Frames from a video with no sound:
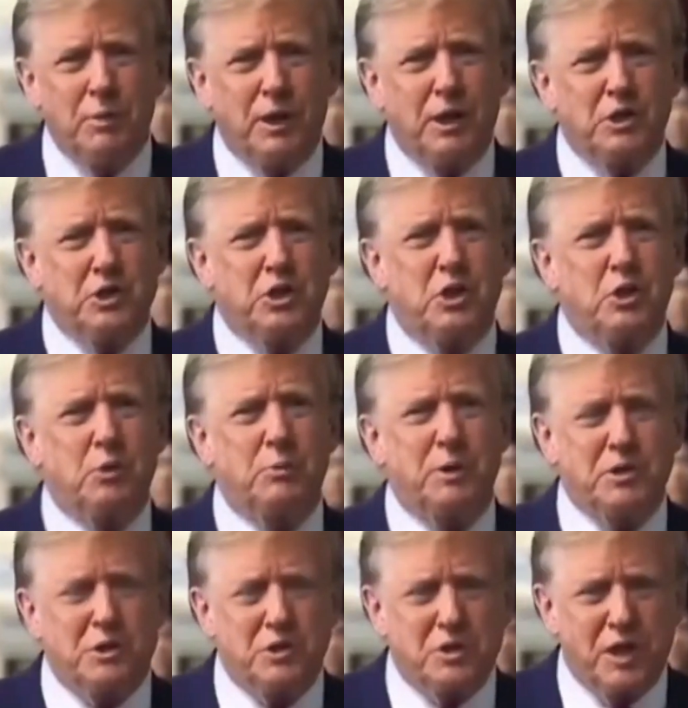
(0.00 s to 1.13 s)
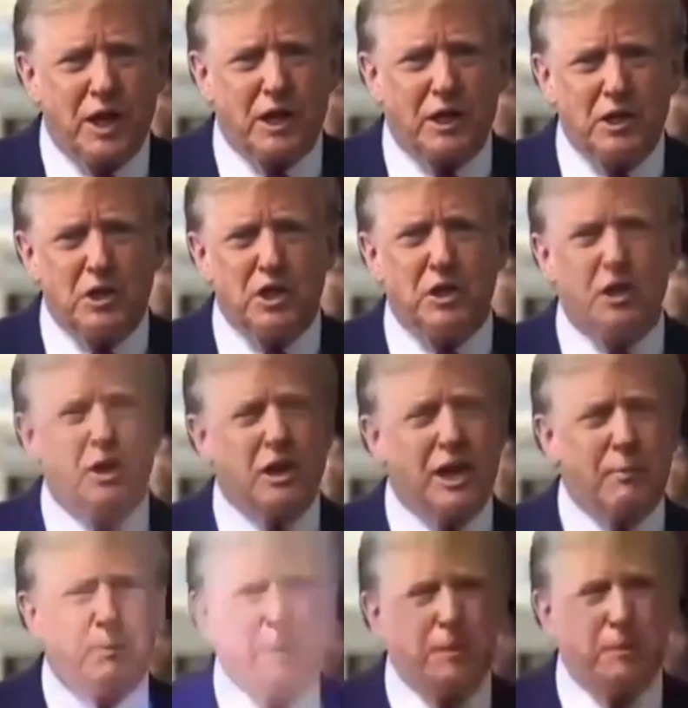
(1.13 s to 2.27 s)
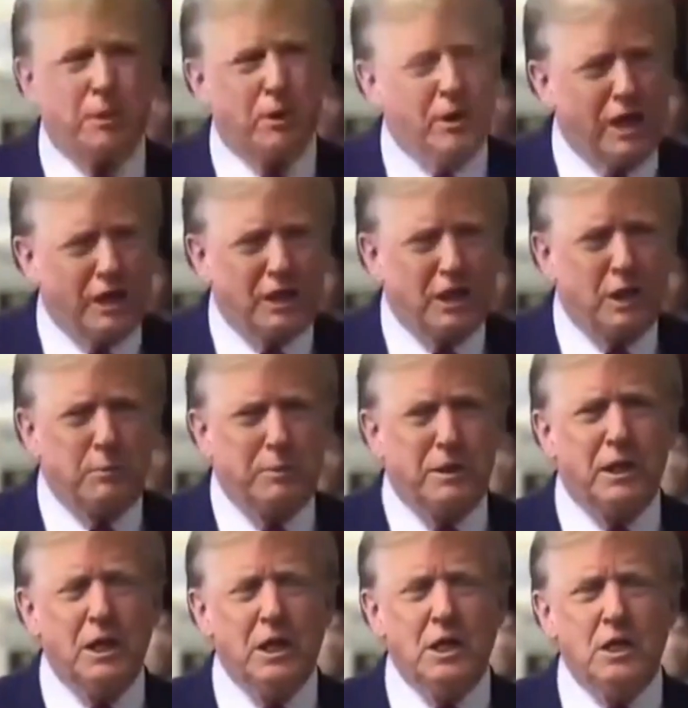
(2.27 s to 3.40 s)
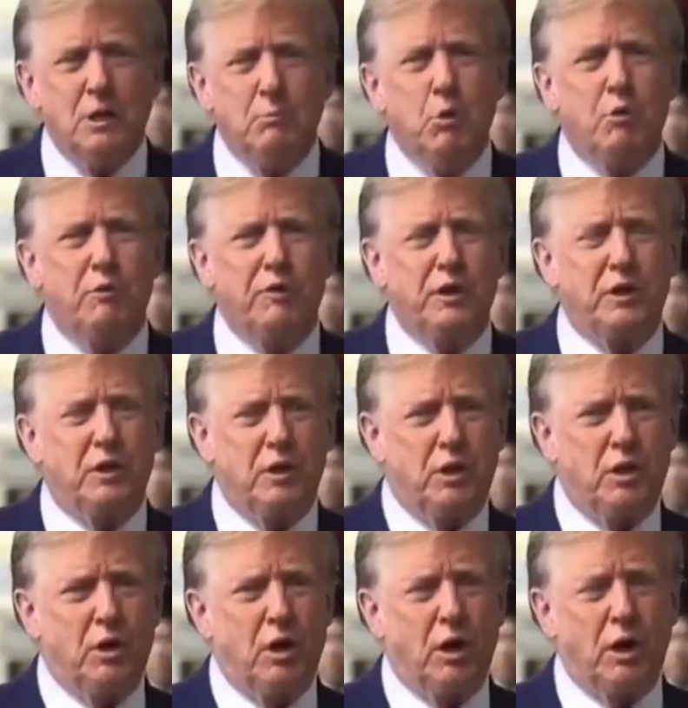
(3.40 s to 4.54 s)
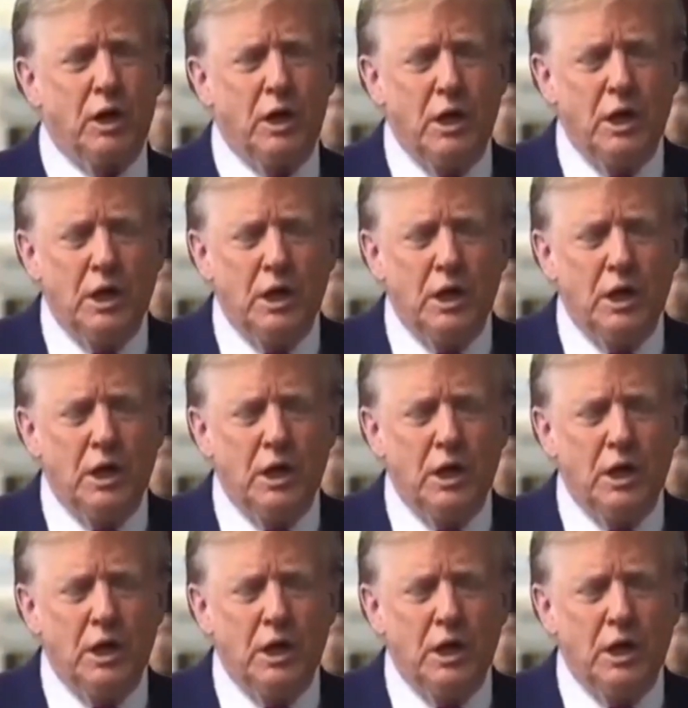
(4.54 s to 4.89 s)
place to do business. That I can tell you, a lot of people are not going to be moving to New York.